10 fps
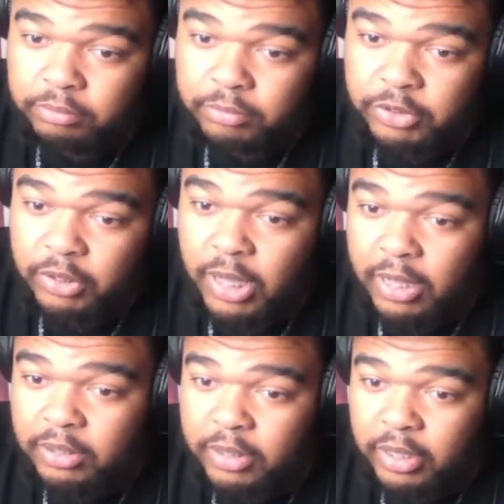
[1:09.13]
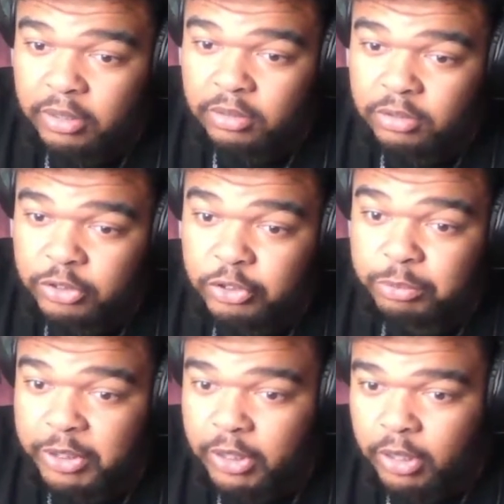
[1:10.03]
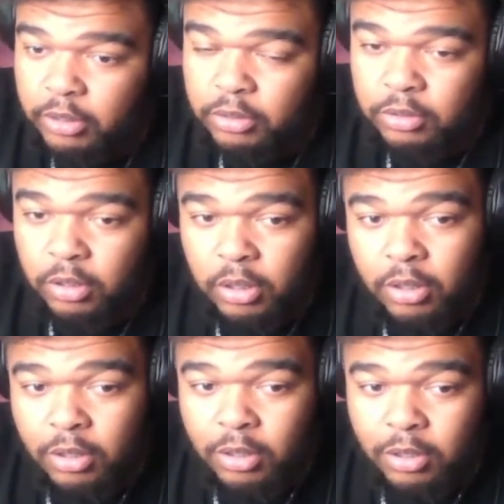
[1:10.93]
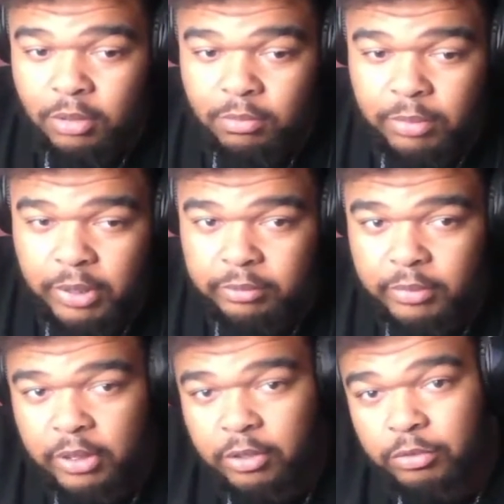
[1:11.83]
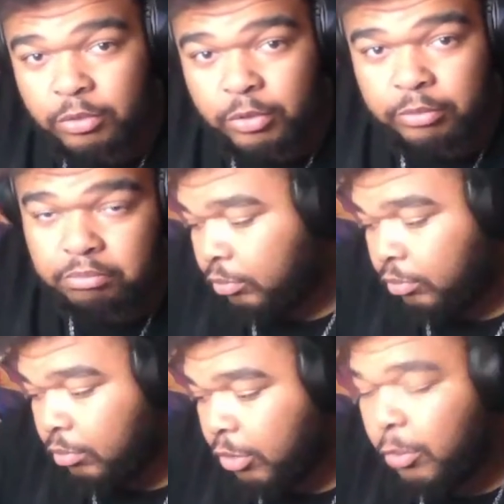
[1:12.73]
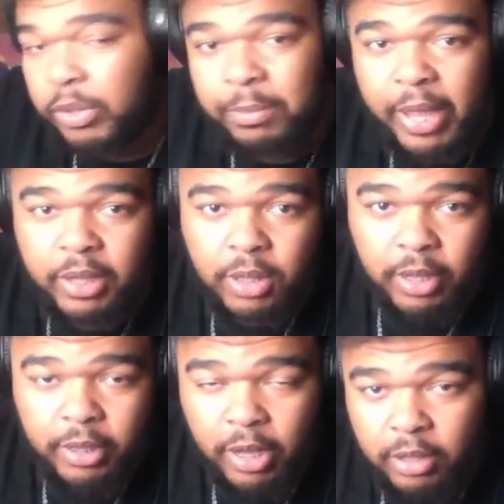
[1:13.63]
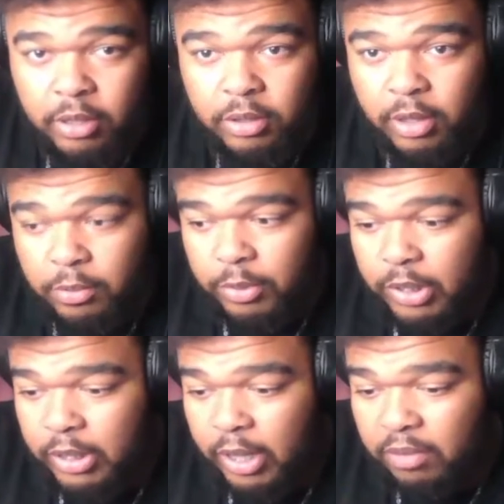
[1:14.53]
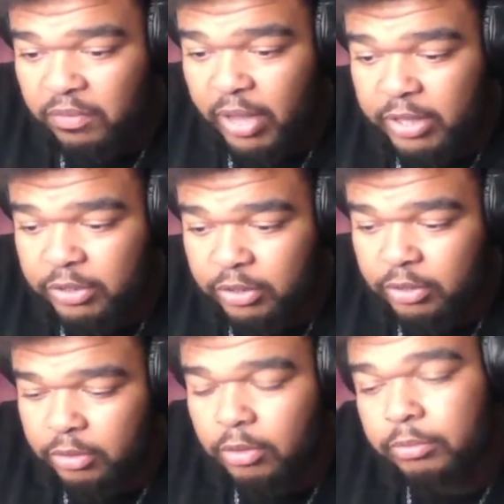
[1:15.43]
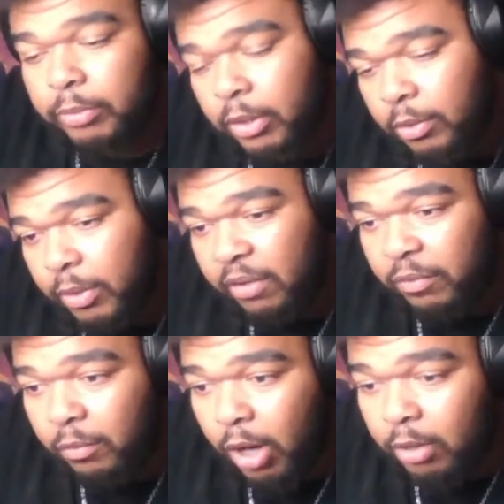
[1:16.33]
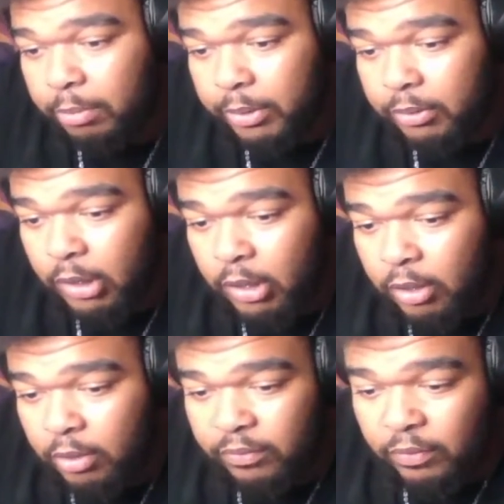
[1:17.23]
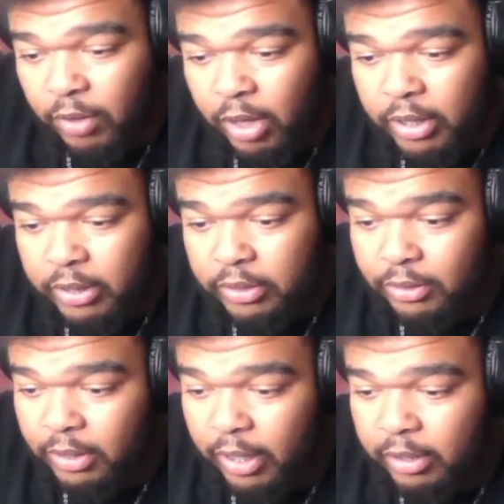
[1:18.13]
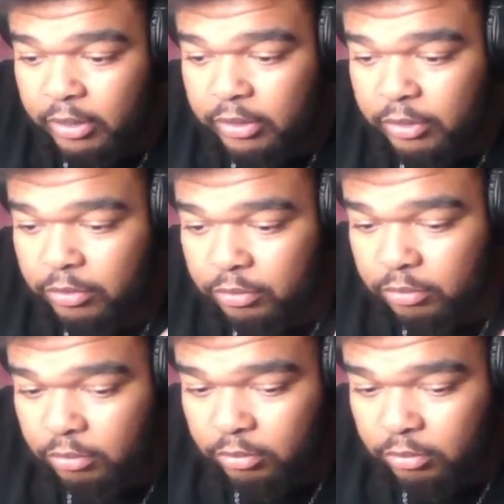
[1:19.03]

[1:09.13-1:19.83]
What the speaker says: There's a lot that should be done, but they don't do it. So with the back line, I think that we need a faster... No, we have Varane, but Varane is kind of still...